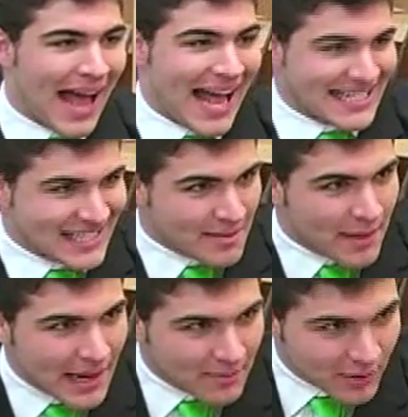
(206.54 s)
pass
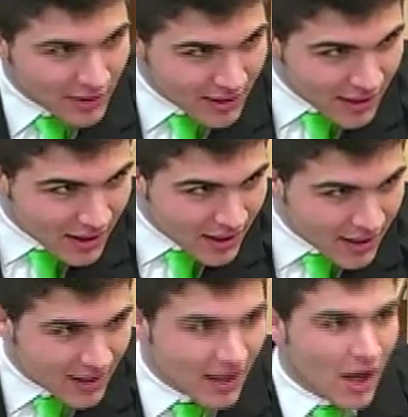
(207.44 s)
the paper
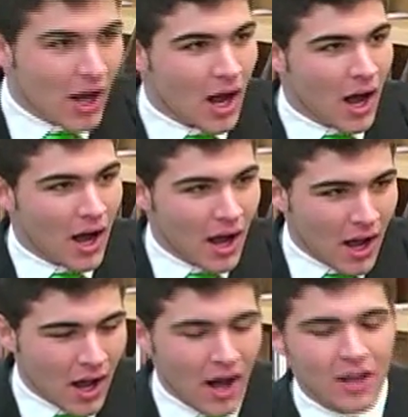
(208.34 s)

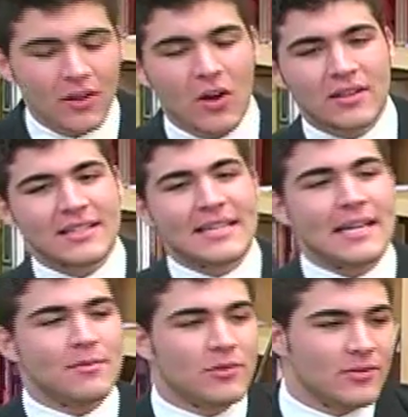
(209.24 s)
along the table,